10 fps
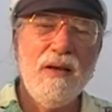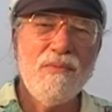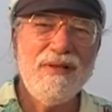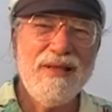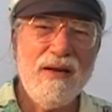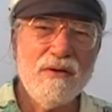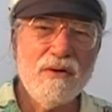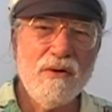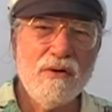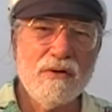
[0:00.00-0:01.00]
And when that
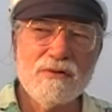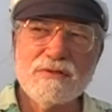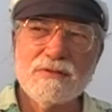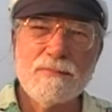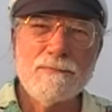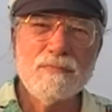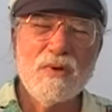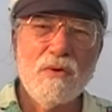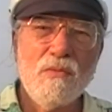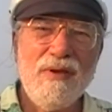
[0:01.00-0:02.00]
occurs,
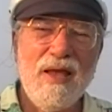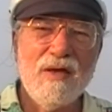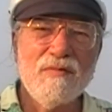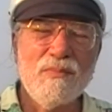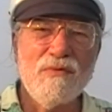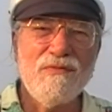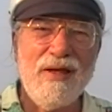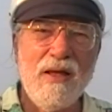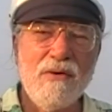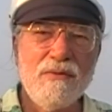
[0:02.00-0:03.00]
we have a
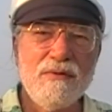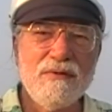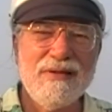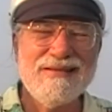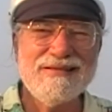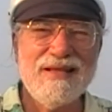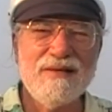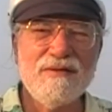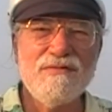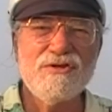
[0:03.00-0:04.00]
profound
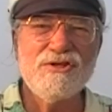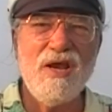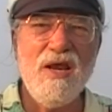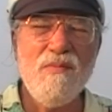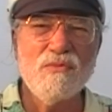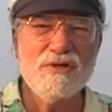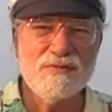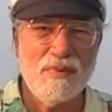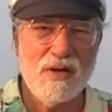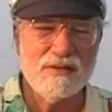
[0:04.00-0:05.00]
instinctive shame
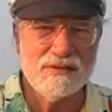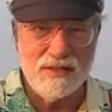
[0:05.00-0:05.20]
response.